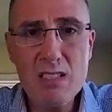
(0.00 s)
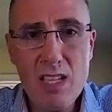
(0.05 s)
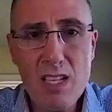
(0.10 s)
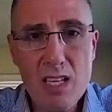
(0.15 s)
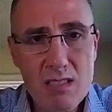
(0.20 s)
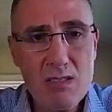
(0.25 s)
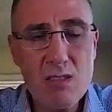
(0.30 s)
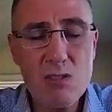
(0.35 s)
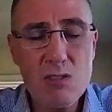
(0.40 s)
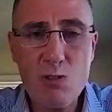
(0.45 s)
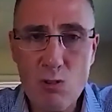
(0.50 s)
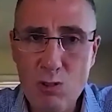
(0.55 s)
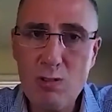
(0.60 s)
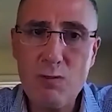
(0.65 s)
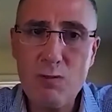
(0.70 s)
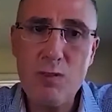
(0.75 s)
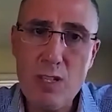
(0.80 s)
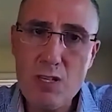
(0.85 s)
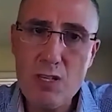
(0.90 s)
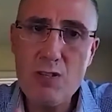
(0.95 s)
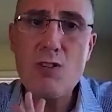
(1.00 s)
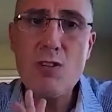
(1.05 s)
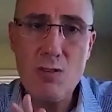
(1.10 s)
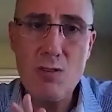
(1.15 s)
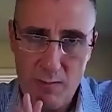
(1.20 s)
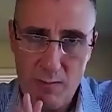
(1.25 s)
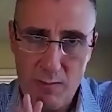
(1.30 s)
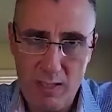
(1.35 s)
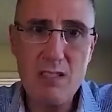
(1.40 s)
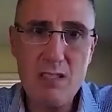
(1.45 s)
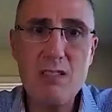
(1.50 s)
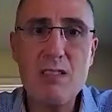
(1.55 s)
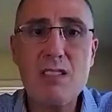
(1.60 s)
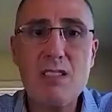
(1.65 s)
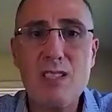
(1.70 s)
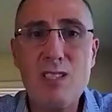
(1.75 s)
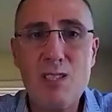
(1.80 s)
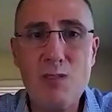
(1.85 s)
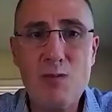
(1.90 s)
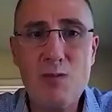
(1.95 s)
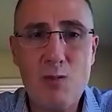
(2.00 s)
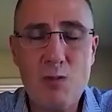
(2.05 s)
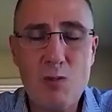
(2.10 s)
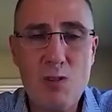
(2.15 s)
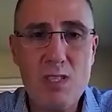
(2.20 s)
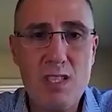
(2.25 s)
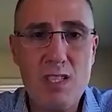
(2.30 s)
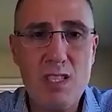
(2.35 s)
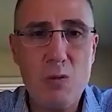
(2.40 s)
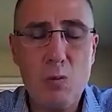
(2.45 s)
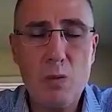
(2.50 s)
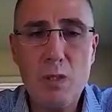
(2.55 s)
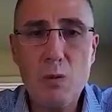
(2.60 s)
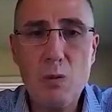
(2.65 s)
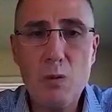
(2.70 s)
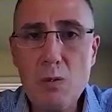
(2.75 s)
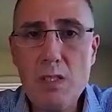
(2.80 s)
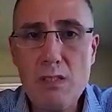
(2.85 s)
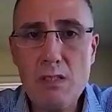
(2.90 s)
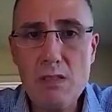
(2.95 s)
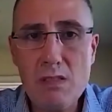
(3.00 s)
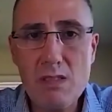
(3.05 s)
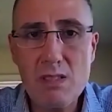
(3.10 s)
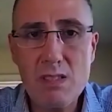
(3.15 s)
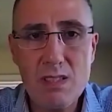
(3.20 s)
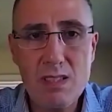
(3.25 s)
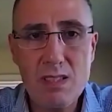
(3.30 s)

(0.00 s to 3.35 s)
That's the short version of it, of course, and we do this